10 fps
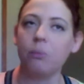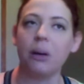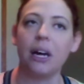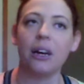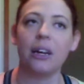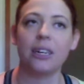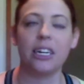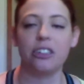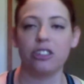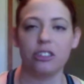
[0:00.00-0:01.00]
but
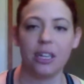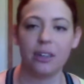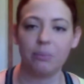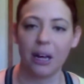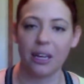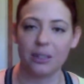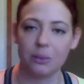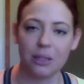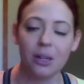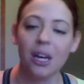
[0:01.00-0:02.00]
occasionally my
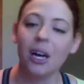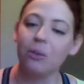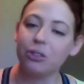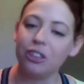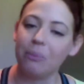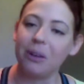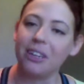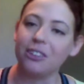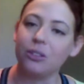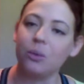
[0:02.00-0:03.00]
husband will jump in
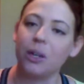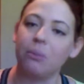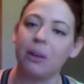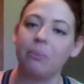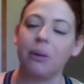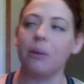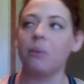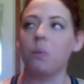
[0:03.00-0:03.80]
and do it with me, but